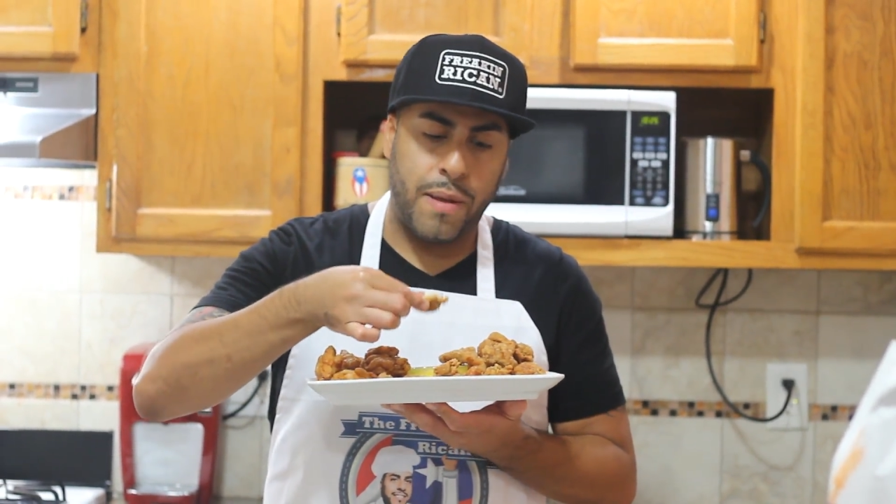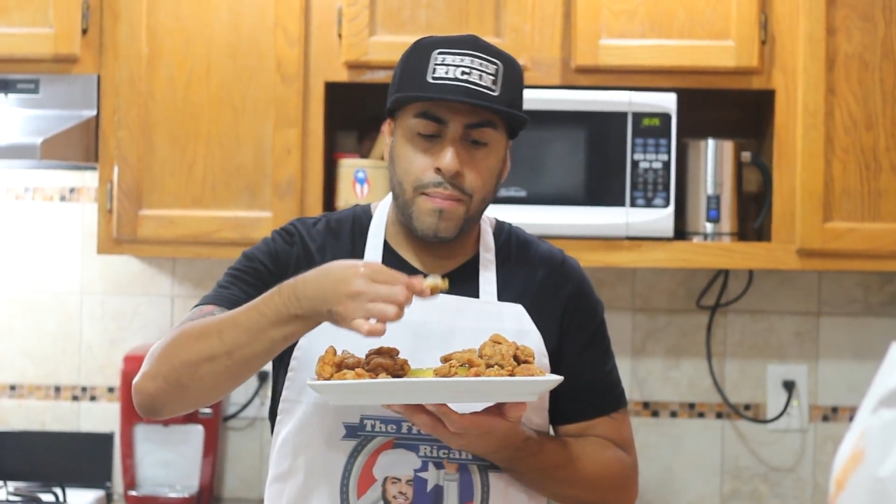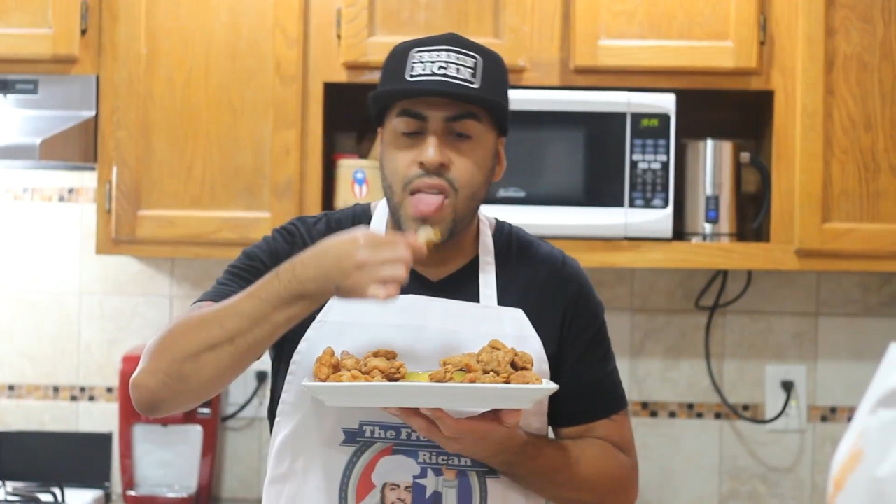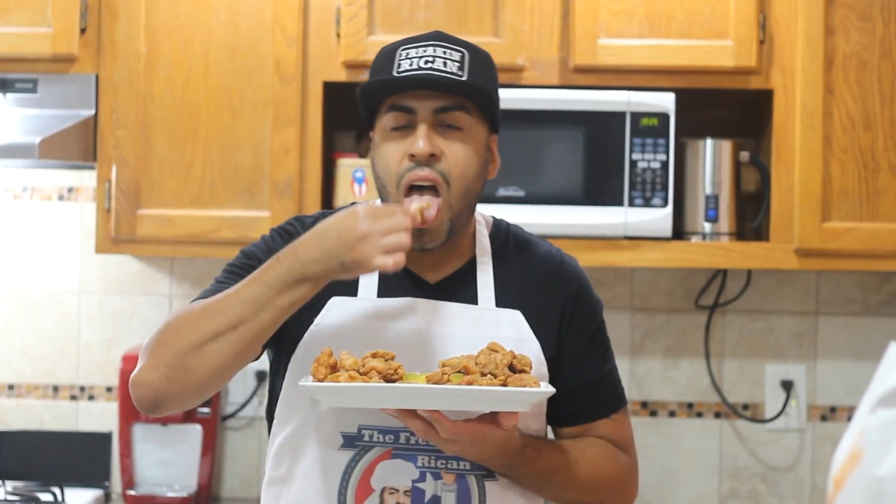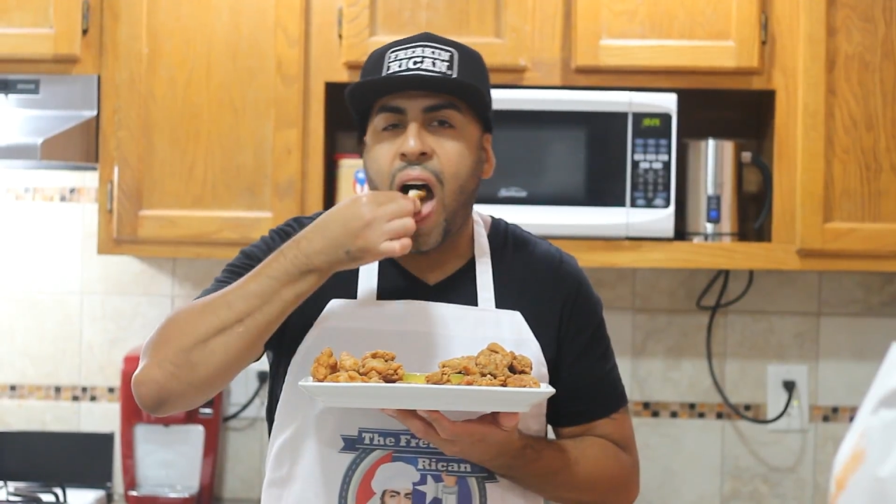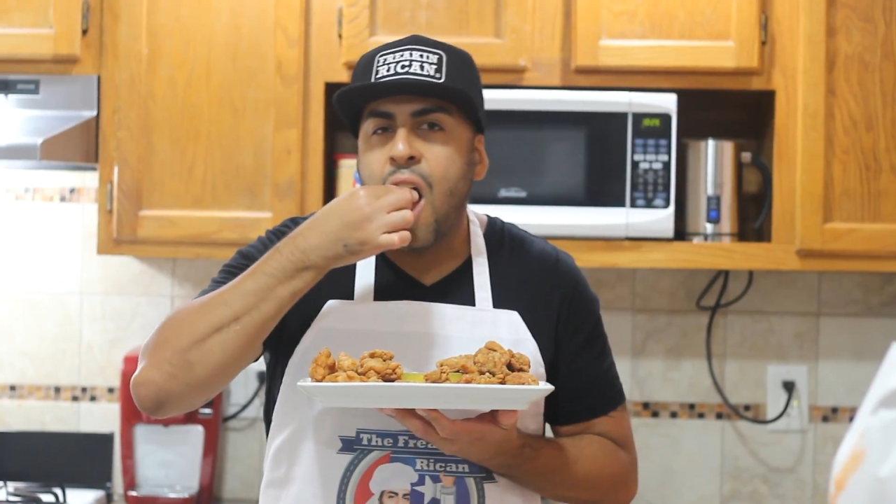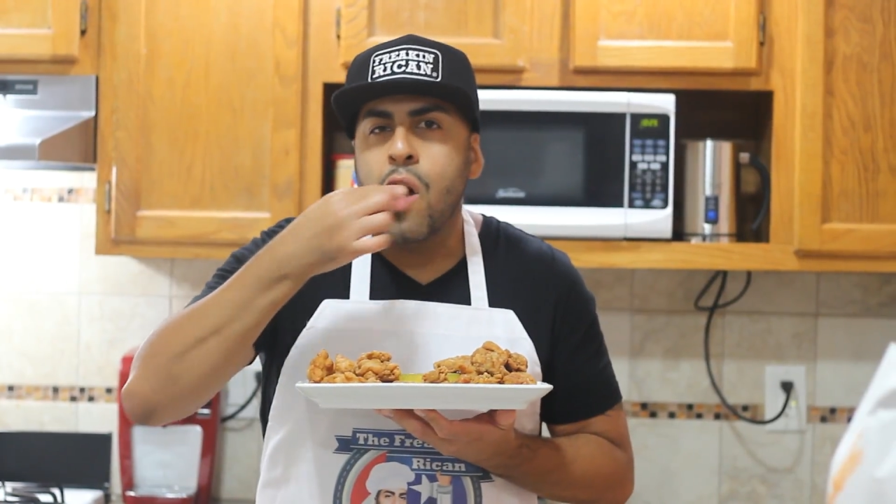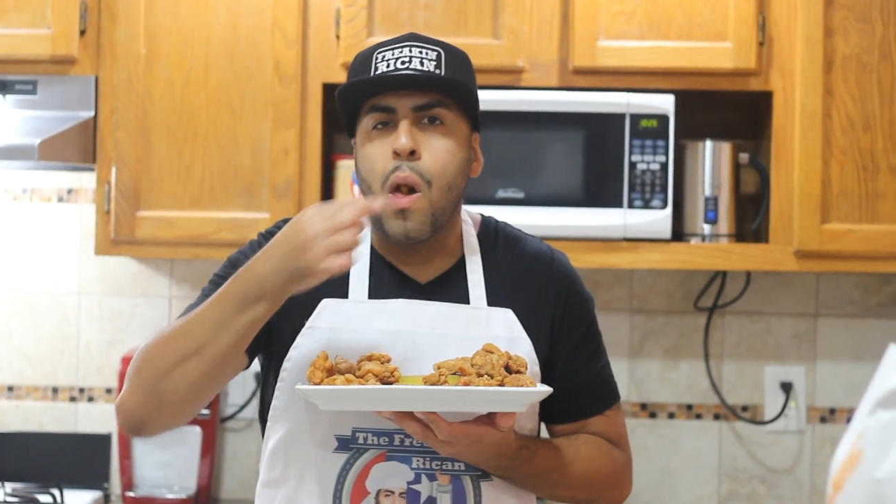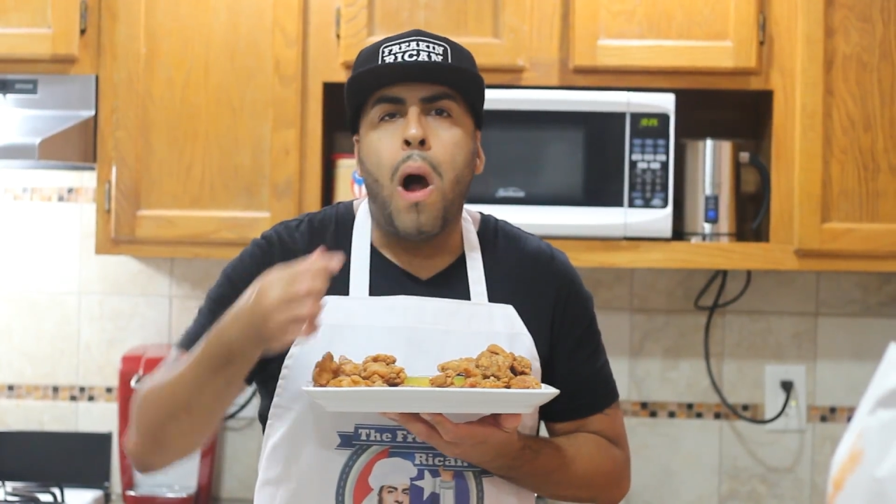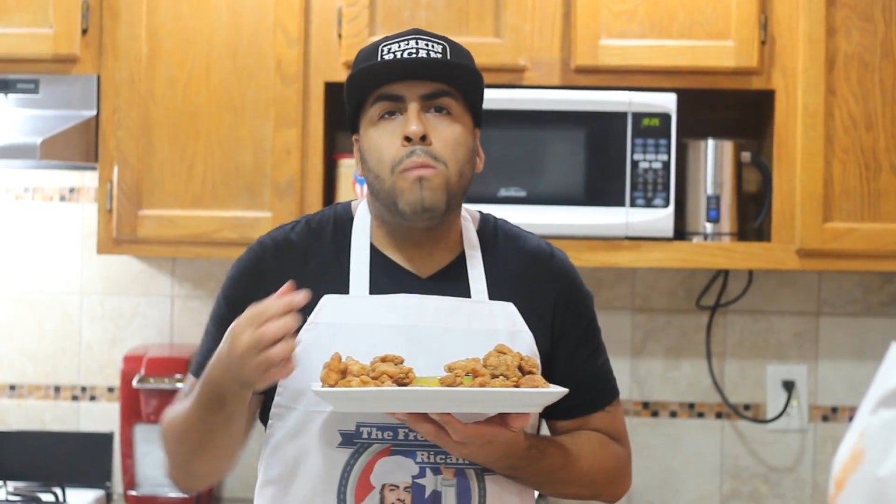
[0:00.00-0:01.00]
it.
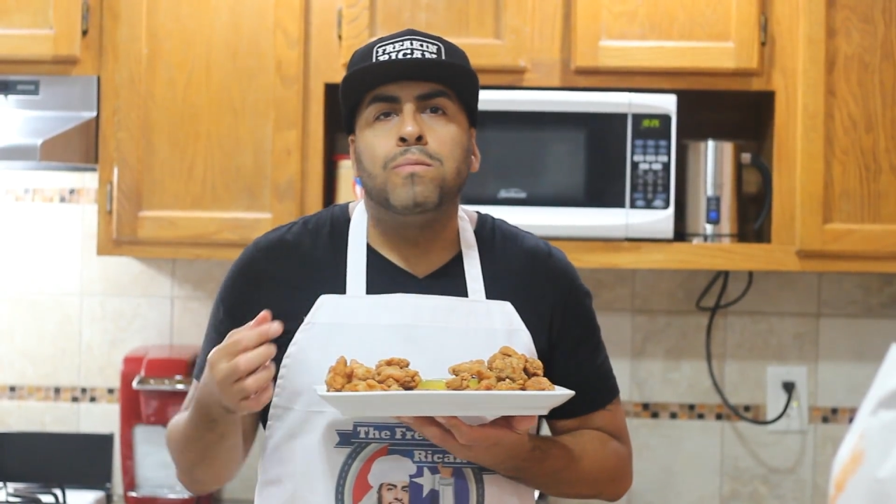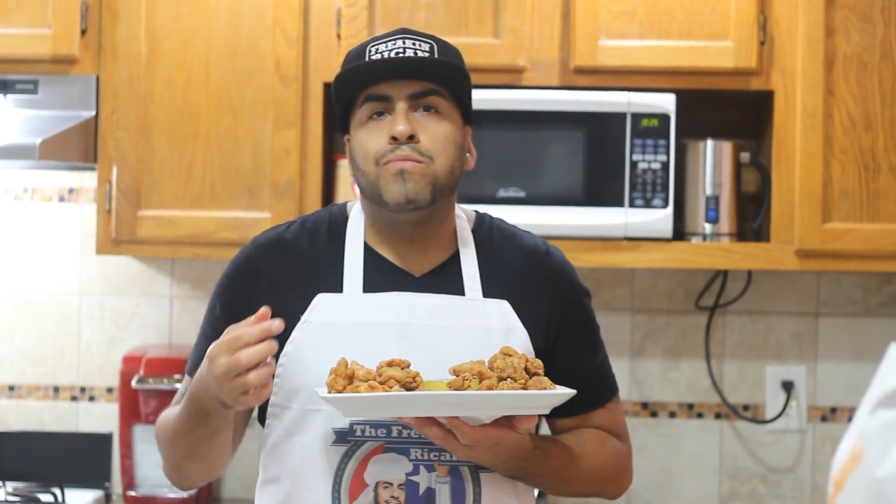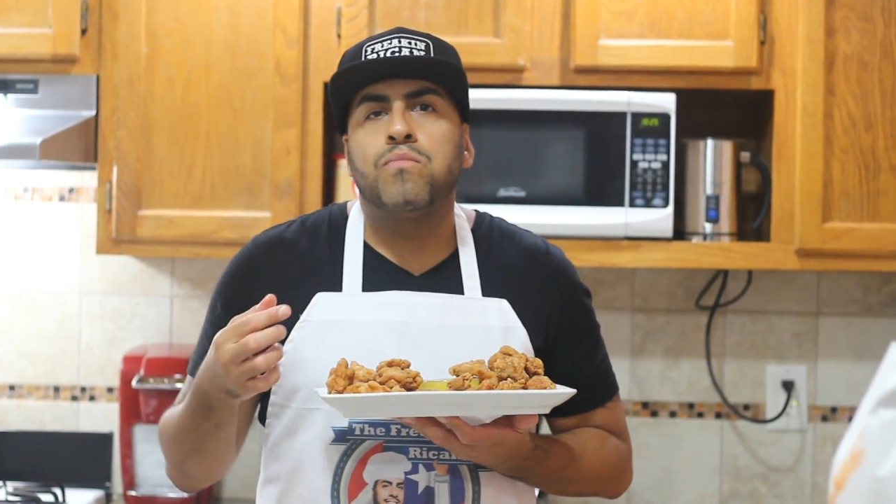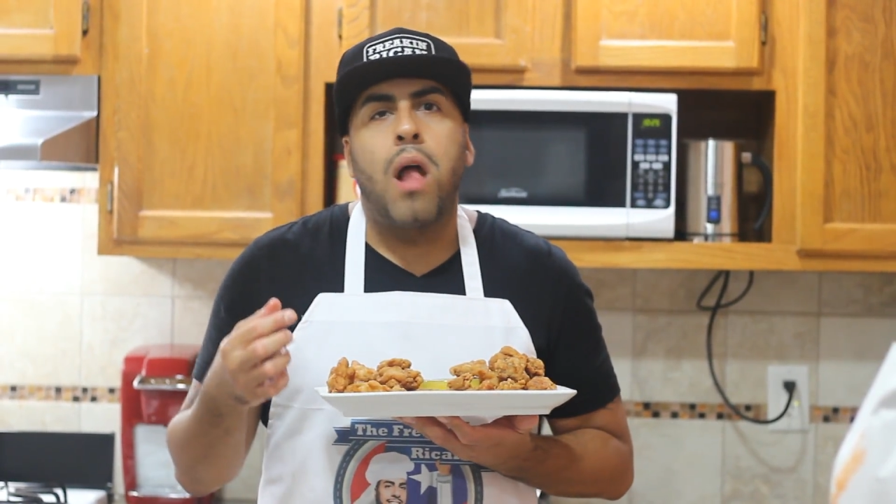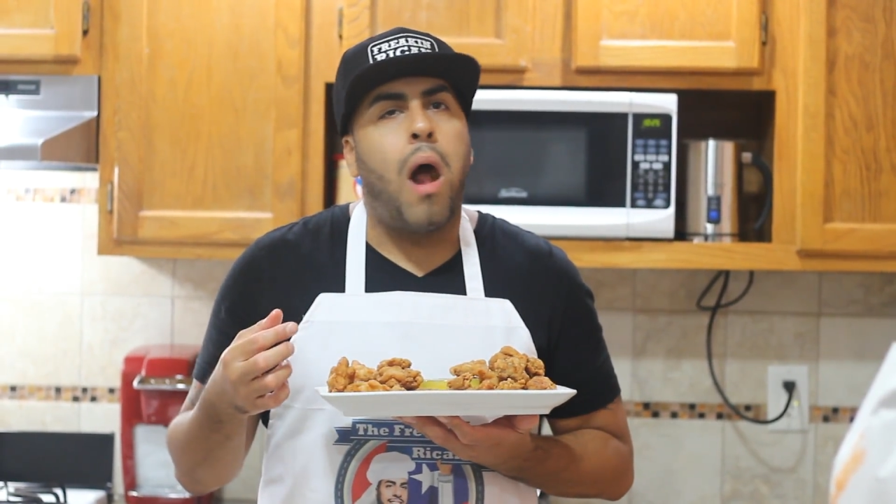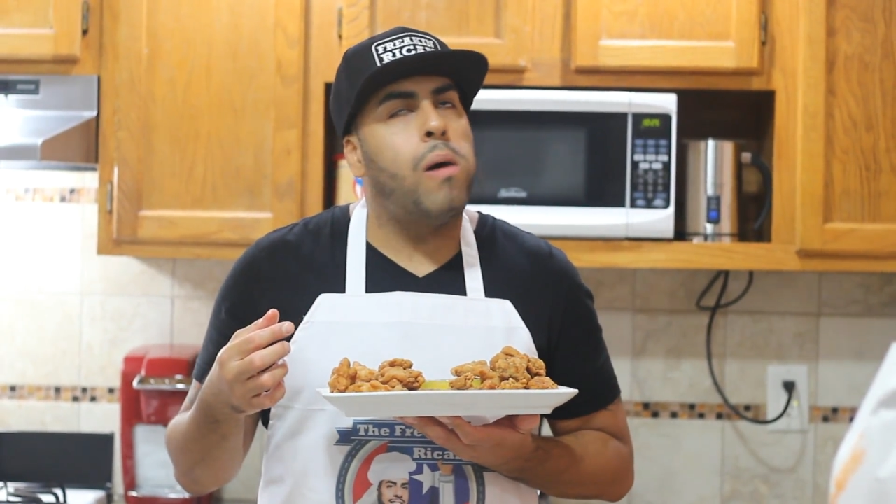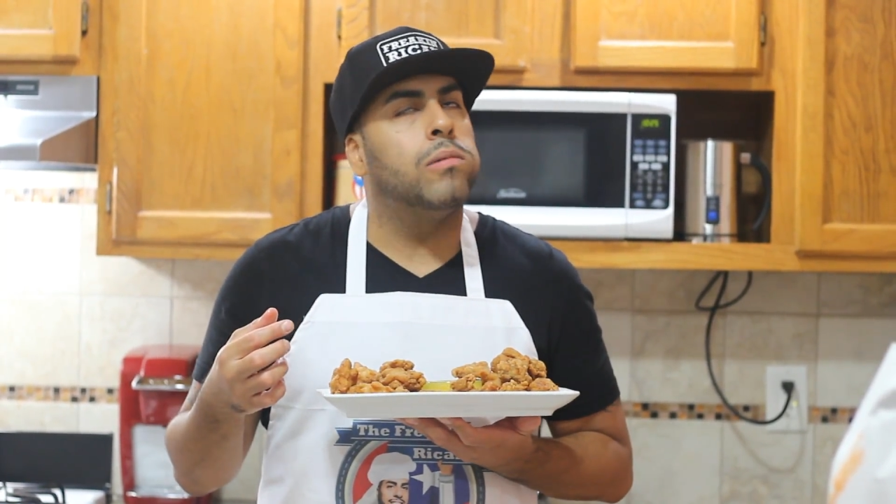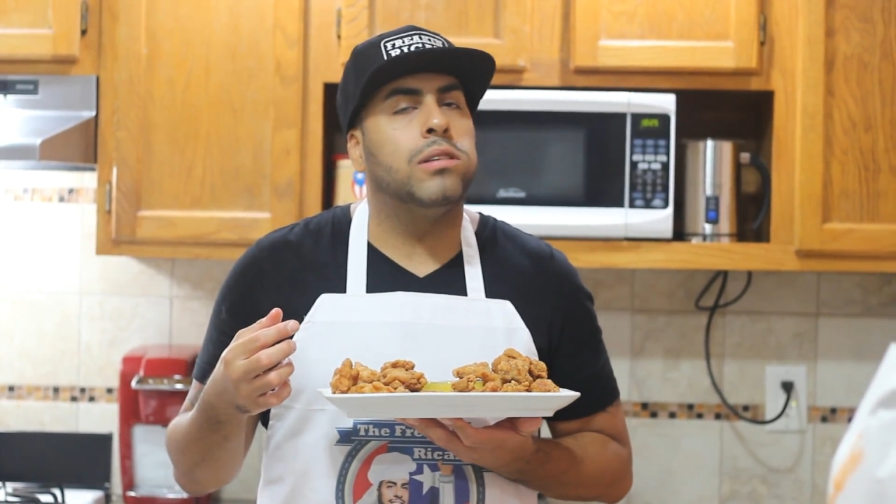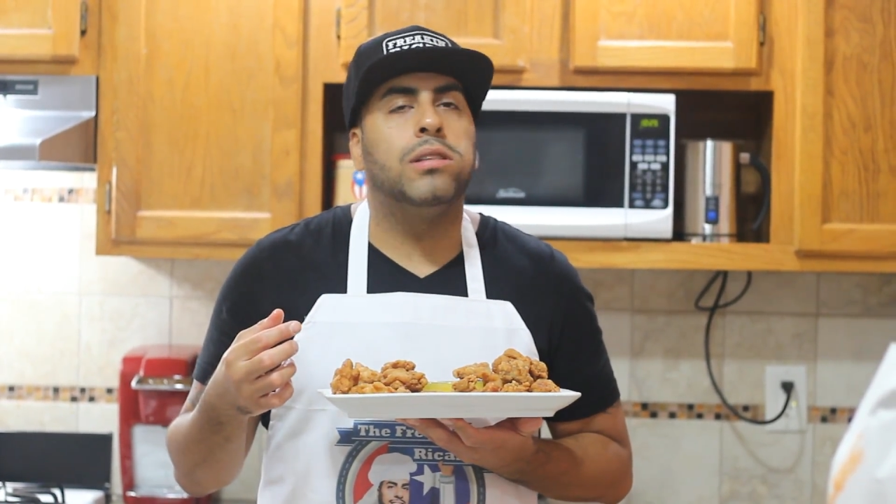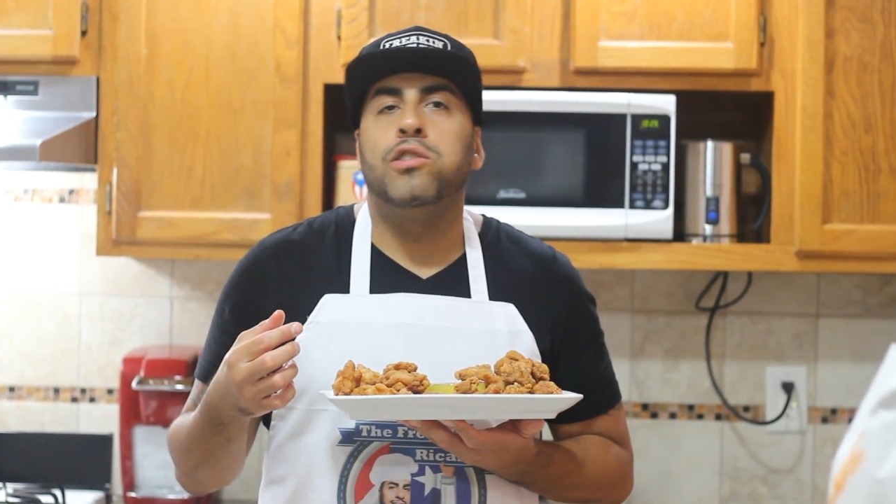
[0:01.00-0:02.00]

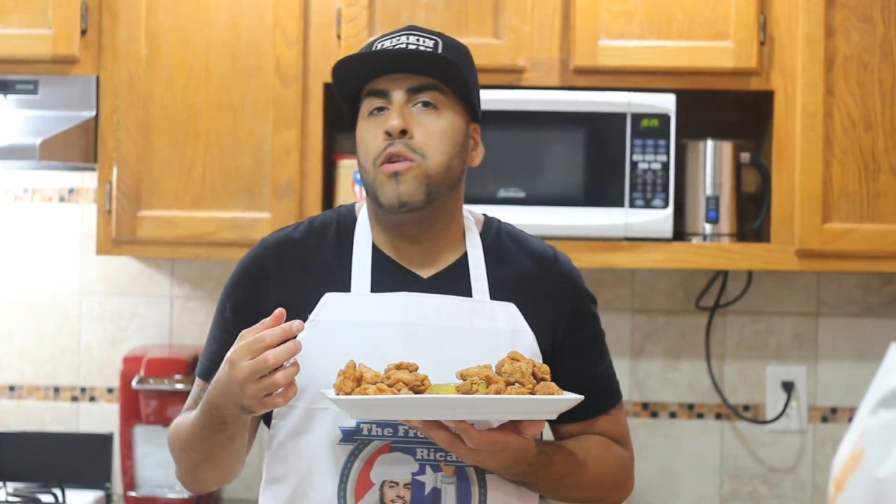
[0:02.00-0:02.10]
Ay,